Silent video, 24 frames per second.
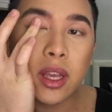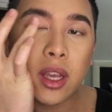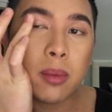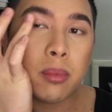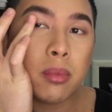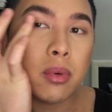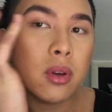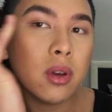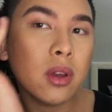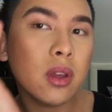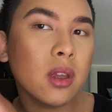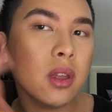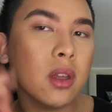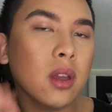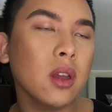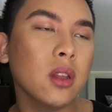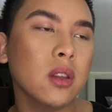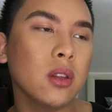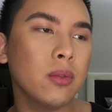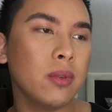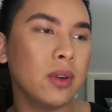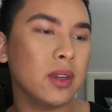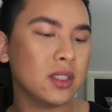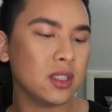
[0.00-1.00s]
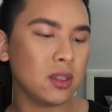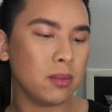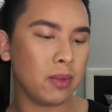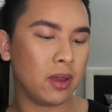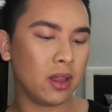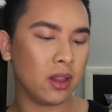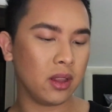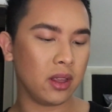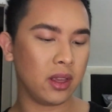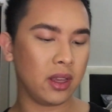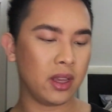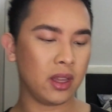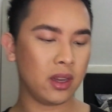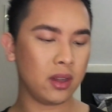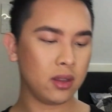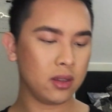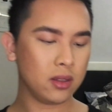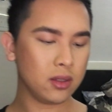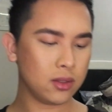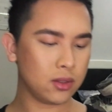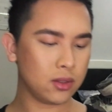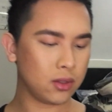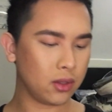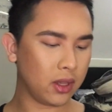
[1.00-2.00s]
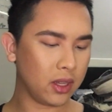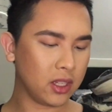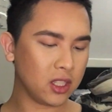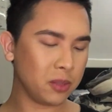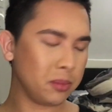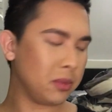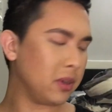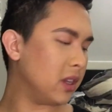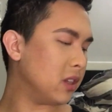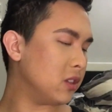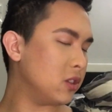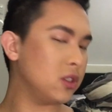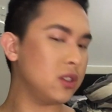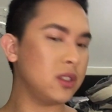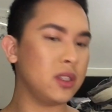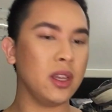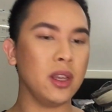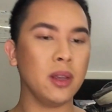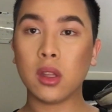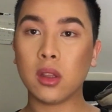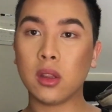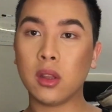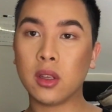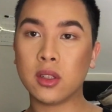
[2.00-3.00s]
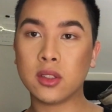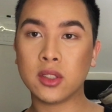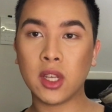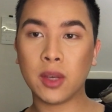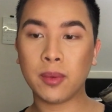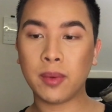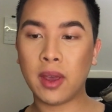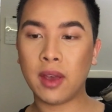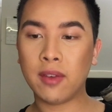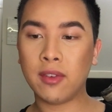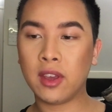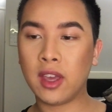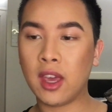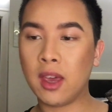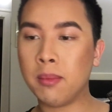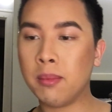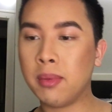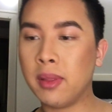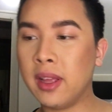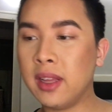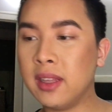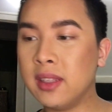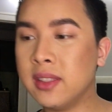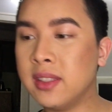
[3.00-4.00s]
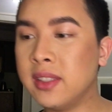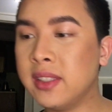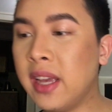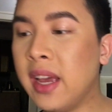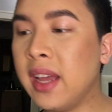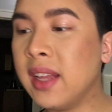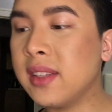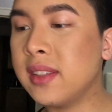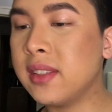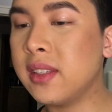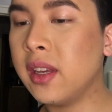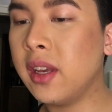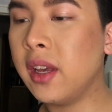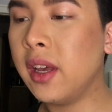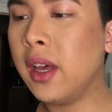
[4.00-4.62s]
I could put on the rest of my lid. So that should be interesting. Looks like we have a game plan set.